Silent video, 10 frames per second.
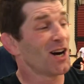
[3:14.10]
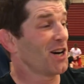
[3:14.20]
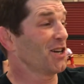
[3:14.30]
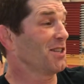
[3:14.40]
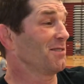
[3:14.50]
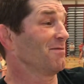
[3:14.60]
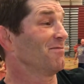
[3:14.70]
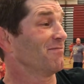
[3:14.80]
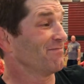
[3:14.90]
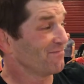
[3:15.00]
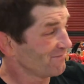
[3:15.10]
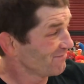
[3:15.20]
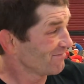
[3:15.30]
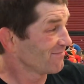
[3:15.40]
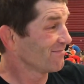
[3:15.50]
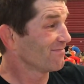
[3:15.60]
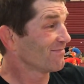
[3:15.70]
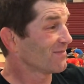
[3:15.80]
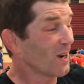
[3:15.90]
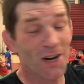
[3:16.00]
100 and,
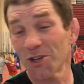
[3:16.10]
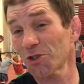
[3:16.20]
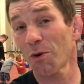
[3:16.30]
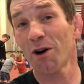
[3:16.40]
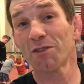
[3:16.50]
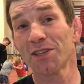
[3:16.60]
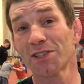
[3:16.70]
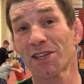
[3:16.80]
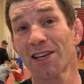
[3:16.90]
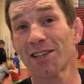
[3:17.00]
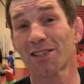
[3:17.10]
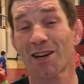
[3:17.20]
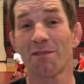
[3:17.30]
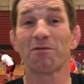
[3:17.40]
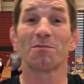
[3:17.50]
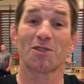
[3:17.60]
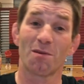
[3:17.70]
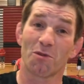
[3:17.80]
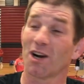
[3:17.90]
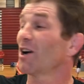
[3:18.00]
112 of these kids come from
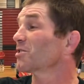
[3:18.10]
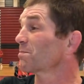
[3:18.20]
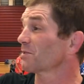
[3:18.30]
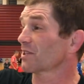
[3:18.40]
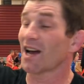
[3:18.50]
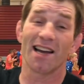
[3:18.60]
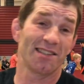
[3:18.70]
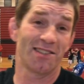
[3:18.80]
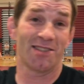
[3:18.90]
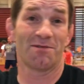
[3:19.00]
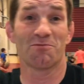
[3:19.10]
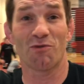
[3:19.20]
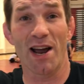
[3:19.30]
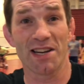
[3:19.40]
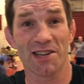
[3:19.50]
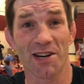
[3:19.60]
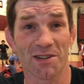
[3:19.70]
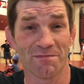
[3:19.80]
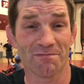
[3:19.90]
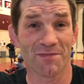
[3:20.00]
somewhere else besides right here.
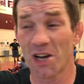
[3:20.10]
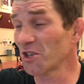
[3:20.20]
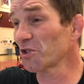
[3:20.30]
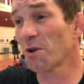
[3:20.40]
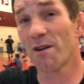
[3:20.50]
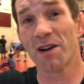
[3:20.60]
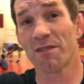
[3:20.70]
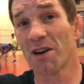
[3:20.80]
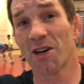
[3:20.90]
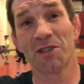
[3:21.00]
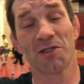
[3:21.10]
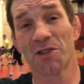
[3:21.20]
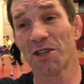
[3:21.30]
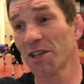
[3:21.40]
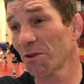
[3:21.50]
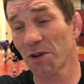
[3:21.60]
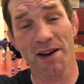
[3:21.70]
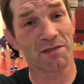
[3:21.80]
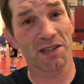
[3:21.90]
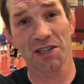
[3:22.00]
Yeah. 112 out of 130 or
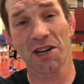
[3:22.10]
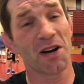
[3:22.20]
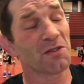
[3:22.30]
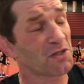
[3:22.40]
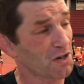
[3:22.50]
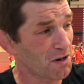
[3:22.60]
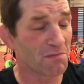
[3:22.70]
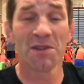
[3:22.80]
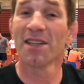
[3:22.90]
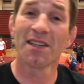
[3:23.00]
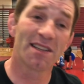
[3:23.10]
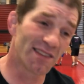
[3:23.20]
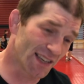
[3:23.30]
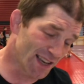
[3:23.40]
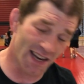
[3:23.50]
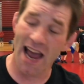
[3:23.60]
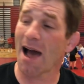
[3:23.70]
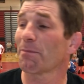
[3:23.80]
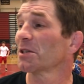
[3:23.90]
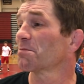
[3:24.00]
whatever, you, you know. So it
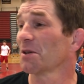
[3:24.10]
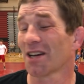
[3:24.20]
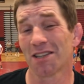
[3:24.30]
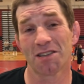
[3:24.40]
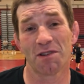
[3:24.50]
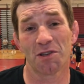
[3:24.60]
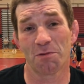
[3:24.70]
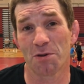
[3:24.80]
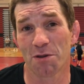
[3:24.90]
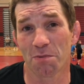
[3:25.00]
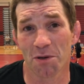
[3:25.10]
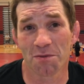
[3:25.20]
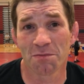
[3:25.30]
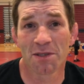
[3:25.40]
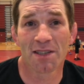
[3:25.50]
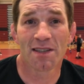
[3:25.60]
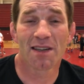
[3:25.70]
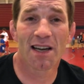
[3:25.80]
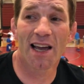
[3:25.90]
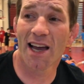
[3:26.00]
happens because of other people,
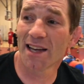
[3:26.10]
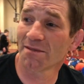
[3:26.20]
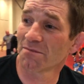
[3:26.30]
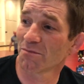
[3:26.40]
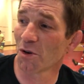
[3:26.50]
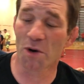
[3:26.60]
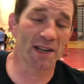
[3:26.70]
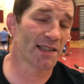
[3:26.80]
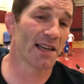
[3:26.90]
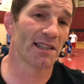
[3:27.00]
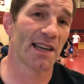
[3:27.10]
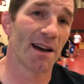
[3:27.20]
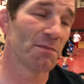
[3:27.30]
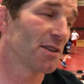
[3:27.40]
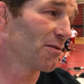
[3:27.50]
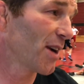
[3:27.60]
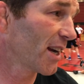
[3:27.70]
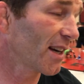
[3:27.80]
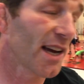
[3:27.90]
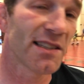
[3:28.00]
and we want to thank them and
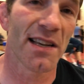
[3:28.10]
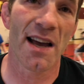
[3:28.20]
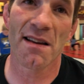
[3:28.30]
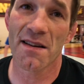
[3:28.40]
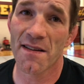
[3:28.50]
recognize that.